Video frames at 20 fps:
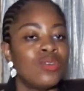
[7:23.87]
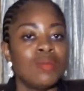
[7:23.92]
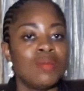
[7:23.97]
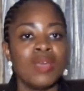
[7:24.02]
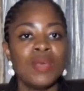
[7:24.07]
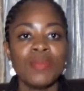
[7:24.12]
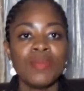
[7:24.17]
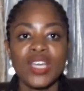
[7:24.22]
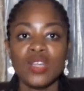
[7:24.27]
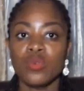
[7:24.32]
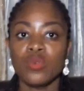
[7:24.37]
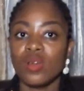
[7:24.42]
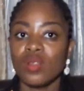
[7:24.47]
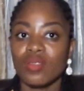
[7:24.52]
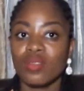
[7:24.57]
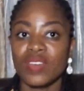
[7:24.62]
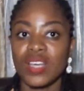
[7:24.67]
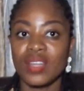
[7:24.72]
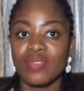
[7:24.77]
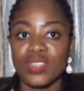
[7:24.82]
Remember in
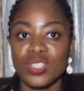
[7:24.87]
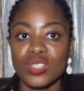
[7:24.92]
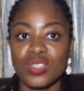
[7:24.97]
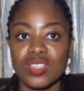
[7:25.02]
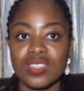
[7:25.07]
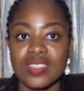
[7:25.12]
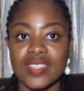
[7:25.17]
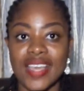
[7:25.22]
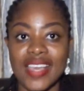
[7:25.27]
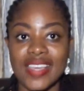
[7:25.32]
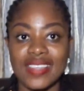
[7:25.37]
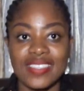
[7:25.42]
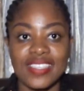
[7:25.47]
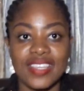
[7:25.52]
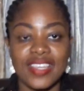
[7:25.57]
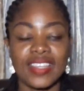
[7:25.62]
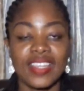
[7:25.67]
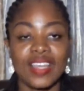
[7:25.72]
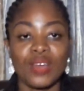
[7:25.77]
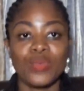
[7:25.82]
one of our videos, I
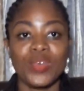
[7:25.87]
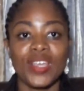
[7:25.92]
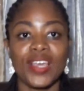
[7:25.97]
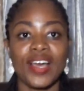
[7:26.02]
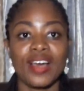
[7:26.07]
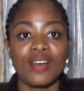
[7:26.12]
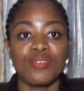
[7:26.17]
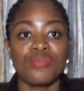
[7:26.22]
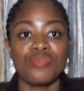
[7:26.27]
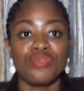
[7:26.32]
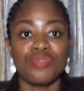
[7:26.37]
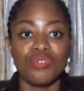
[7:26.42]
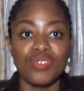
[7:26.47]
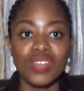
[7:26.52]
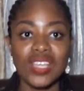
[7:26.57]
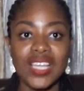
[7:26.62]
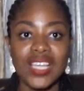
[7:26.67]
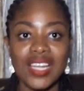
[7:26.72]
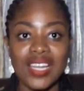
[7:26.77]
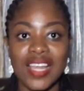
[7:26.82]
said that we have
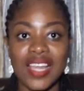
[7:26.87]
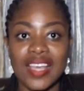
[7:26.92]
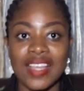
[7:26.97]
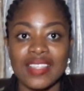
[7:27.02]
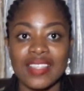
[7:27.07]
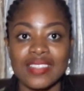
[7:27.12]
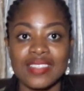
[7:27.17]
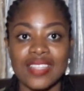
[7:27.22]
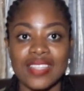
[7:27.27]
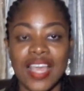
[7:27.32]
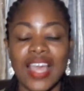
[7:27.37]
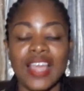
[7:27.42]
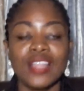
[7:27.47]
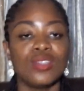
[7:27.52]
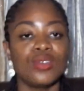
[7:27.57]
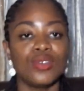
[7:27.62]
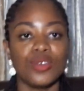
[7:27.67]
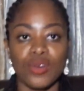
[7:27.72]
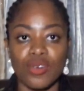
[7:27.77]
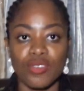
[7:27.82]
free lands
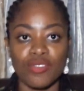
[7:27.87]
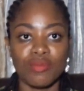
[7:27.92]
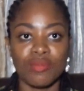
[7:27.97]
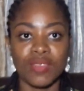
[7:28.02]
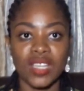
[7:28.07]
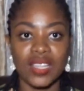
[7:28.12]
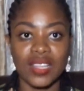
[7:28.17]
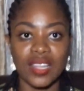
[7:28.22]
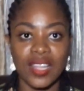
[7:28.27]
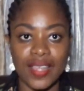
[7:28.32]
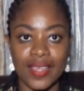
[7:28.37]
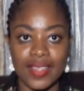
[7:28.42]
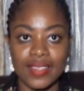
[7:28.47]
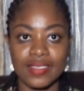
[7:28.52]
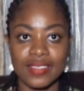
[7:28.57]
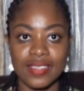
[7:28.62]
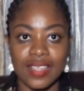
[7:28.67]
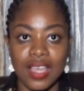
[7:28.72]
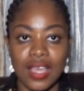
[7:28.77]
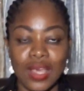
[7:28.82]
and government
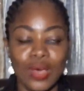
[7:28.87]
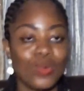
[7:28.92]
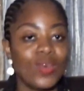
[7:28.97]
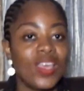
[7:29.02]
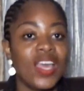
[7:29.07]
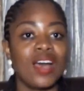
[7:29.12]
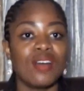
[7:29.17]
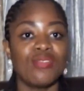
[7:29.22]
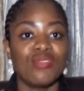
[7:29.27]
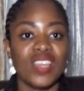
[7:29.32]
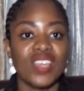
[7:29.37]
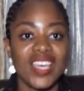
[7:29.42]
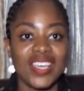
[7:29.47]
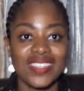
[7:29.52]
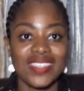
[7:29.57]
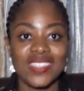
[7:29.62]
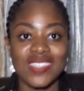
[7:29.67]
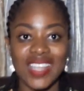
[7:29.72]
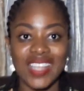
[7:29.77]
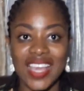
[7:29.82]
lands. We have
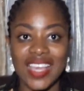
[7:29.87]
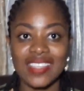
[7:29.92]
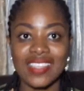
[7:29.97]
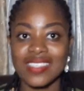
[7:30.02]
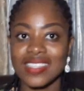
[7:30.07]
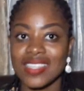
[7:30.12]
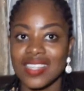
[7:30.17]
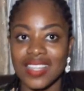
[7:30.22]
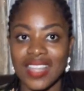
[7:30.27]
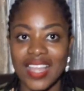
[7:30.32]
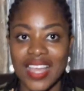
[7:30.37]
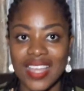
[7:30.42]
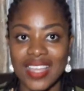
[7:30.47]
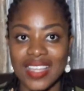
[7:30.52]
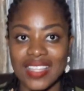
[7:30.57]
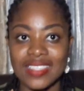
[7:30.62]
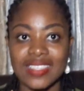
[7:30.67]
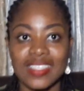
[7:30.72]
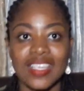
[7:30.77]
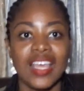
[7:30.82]
excised
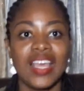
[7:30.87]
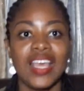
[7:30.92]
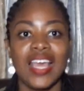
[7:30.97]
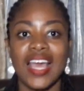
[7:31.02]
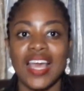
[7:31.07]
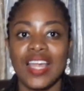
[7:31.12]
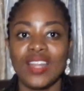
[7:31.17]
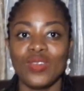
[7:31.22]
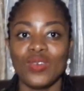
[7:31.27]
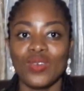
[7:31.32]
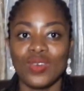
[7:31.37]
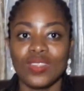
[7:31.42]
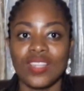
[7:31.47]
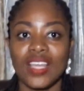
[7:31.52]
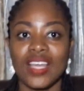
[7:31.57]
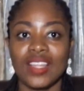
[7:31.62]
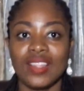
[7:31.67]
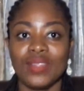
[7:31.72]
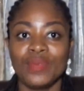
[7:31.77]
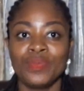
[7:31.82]
lands and all
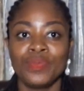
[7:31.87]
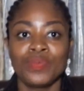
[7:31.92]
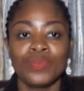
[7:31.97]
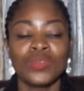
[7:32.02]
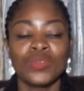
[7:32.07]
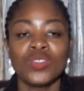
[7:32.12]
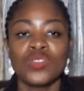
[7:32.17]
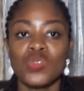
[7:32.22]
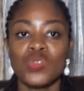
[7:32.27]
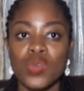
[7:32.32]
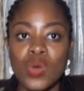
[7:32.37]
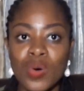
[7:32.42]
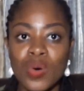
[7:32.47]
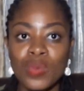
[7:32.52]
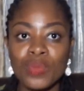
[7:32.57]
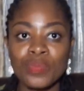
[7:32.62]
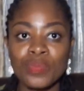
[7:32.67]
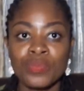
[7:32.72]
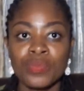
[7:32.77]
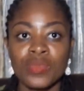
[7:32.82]
that.
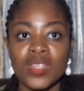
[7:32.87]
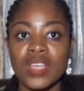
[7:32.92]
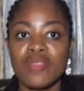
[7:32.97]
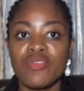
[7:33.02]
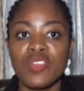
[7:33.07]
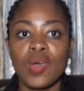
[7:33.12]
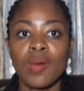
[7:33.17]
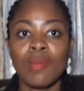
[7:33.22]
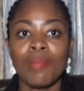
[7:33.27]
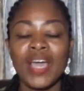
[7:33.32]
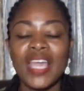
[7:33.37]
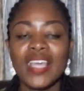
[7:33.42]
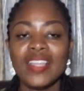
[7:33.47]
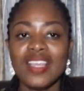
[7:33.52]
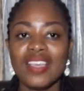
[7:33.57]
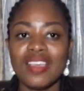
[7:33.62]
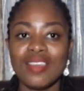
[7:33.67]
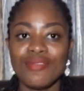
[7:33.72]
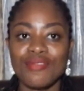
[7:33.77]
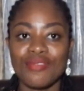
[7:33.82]
So if you're
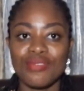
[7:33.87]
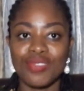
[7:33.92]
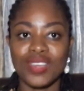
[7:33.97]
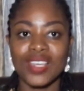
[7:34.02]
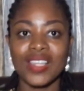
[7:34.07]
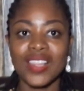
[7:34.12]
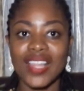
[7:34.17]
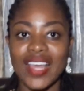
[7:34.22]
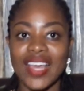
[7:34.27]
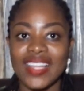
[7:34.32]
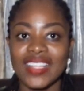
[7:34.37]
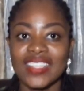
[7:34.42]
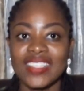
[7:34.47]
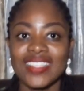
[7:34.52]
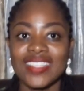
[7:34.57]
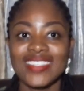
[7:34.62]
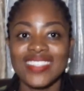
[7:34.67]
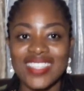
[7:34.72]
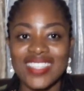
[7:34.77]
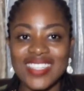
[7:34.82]
buying a free
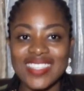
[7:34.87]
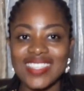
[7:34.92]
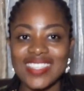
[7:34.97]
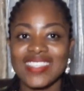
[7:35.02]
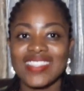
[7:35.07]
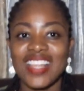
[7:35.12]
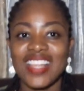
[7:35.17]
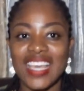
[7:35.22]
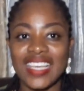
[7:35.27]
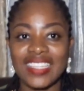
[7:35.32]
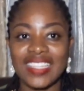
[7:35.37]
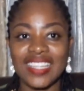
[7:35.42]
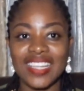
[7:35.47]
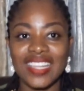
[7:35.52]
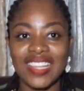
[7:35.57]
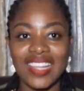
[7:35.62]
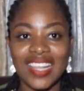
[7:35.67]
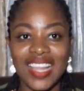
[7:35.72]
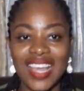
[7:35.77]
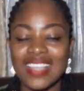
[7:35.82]
land, this is like
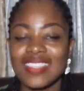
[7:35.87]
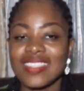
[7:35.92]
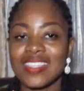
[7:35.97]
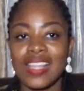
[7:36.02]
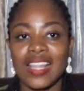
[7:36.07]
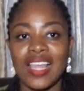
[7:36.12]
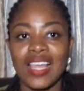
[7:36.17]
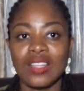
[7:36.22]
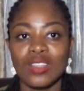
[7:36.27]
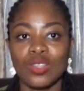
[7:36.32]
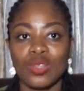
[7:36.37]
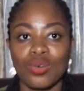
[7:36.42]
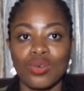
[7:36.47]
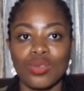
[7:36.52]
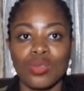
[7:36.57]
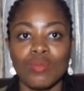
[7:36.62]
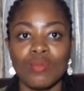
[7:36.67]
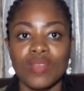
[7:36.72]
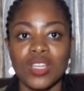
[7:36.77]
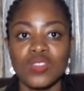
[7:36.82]
the last land
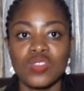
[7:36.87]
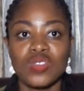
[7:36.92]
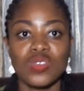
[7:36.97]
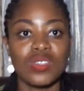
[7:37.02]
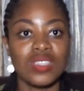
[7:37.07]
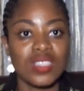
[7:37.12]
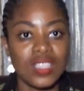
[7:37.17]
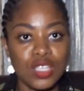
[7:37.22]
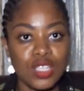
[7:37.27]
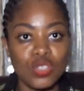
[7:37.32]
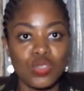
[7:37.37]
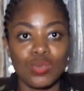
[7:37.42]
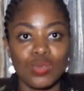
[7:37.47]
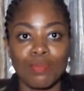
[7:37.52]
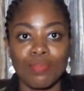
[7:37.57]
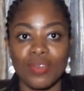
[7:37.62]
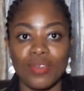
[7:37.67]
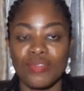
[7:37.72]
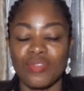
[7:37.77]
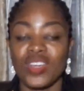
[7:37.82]
document you need
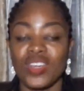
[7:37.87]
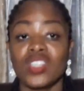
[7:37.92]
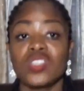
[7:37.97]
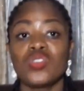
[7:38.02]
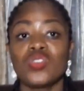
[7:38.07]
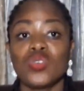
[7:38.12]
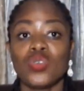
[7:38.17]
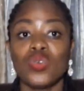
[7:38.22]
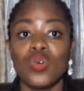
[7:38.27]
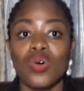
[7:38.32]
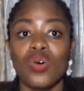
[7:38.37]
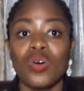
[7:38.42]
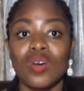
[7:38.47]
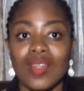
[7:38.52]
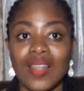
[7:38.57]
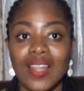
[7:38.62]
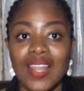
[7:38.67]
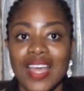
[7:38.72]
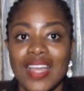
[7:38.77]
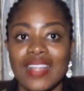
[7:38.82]
to perfect
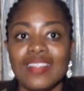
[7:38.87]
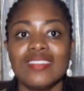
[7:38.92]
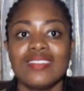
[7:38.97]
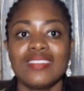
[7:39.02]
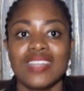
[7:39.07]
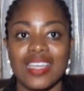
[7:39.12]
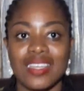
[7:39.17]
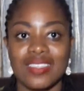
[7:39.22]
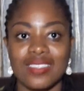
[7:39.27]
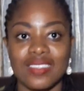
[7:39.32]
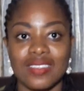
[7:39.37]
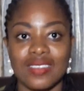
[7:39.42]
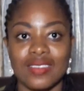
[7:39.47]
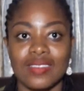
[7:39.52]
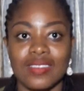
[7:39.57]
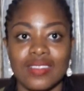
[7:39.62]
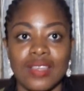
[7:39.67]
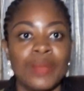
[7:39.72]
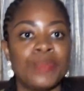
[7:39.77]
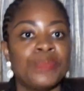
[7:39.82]
your land
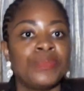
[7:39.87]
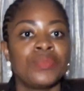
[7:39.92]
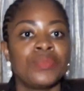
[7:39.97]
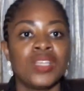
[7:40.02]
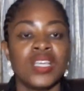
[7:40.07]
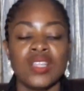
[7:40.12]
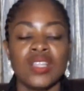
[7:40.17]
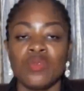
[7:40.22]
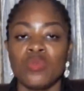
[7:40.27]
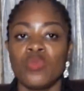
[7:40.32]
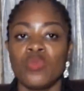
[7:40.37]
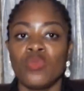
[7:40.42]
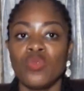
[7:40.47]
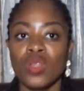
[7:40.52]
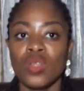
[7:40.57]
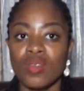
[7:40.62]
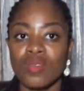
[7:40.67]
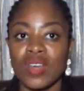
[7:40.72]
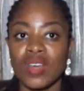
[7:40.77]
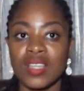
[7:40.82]
titles. In
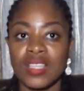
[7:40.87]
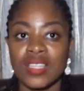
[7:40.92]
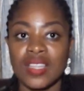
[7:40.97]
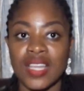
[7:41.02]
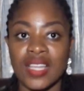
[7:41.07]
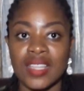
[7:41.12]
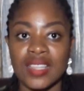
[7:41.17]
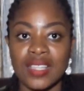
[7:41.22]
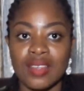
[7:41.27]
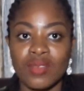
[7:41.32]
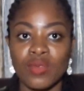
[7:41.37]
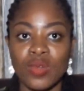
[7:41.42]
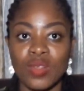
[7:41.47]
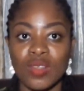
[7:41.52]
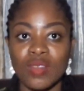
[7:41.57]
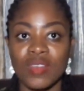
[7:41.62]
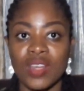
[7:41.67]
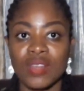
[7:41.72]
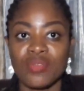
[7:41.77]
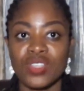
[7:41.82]
one of our
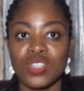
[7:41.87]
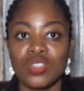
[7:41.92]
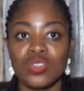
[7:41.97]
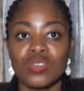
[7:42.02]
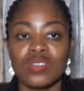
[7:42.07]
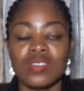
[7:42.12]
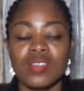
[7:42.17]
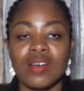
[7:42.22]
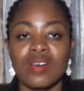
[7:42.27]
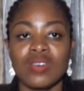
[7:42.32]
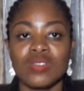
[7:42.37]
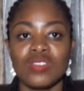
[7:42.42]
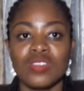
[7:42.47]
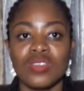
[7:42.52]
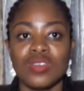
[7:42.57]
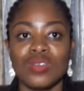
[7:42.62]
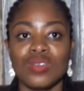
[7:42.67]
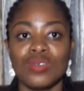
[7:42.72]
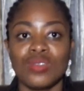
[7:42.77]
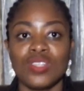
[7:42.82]
videos, I'll
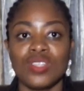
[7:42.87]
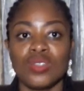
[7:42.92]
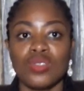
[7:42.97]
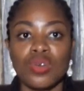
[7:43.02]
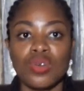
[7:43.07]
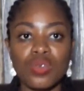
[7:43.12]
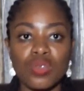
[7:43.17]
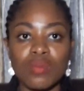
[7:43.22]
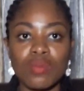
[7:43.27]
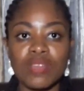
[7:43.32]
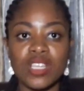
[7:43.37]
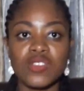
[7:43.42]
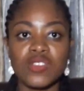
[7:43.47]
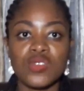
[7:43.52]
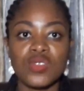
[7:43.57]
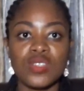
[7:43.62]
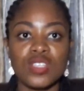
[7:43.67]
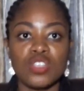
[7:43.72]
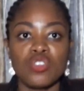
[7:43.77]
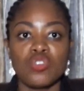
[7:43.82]
tell you the
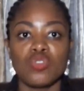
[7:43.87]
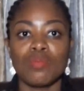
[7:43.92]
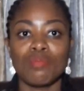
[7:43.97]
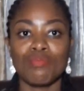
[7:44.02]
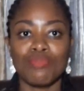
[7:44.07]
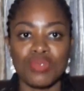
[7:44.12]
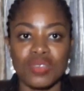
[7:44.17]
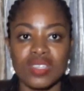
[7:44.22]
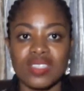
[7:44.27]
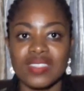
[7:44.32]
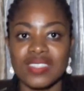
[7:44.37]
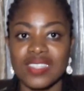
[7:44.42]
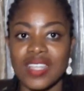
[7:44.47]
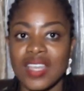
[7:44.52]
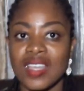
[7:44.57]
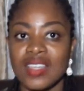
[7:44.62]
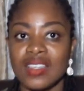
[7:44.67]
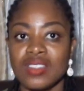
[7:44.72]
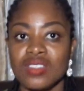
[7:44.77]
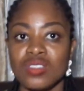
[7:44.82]
documents you need to
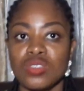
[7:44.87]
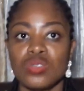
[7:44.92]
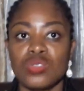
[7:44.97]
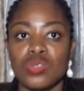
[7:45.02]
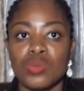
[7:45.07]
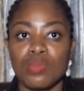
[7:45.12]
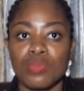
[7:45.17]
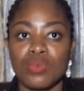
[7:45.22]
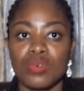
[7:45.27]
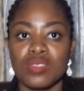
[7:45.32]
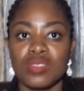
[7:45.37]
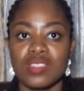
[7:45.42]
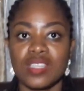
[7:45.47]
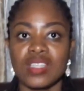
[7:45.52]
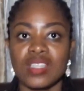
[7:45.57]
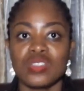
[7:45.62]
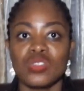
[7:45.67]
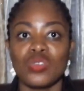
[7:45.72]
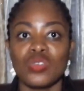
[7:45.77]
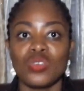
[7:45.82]
present to
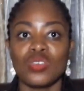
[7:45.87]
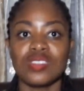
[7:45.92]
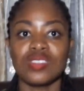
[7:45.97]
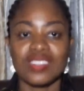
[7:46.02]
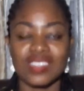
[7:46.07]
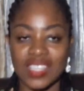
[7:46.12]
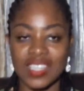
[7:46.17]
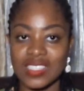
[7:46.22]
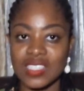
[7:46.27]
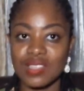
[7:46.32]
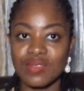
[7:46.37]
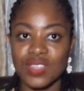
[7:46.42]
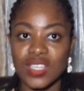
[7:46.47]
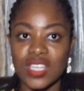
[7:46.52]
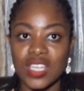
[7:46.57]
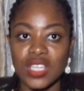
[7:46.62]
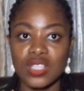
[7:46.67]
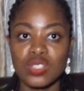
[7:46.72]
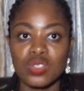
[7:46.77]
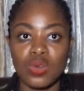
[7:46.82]
process your
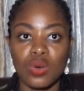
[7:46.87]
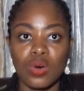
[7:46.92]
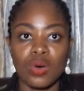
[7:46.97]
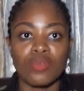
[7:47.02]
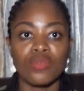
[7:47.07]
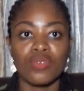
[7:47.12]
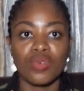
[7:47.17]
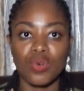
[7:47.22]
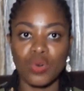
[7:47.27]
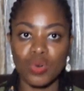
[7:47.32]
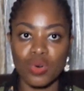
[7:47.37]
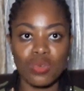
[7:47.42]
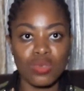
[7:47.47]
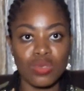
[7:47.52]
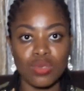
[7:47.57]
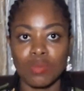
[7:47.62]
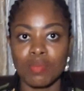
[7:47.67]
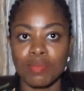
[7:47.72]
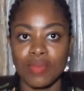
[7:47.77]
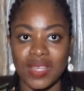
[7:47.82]
certificate of
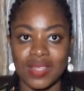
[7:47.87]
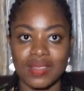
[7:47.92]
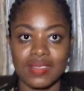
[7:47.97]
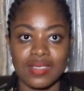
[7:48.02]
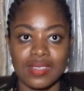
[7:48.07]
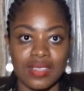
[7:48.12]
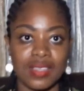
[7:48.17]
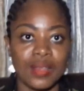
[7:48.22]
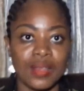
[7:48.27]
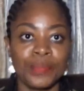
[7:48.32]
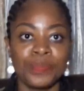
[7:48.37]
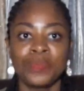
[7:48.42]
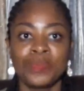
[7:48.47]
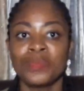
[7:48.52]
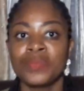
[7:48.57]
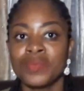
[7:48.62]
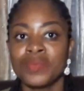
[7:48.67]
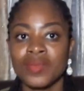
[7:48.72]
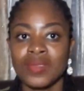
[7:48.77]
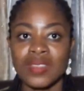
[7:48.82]
occupancy.
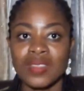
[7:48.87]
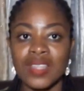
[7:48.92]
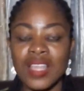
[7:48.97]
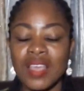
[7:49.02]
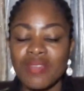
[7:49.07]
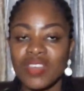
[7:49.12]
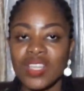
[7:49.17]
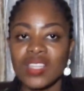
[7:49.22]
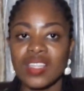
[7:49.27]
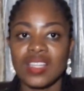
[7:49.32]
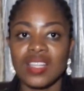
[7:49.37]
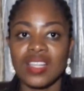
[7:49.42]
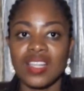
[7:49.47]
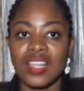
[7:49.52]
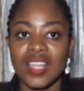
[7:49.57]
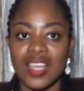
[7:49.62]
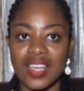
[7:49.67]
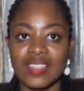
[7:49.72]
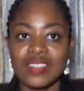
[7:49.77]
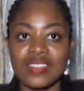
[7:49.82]

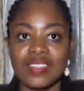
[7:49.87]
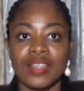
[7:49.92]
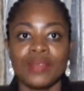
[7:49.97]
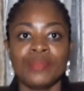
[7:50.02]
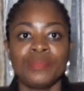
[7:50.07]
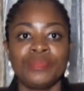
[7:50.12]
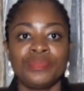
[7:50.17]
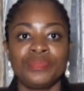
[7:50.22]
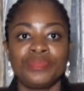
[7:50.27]
Nevertheless,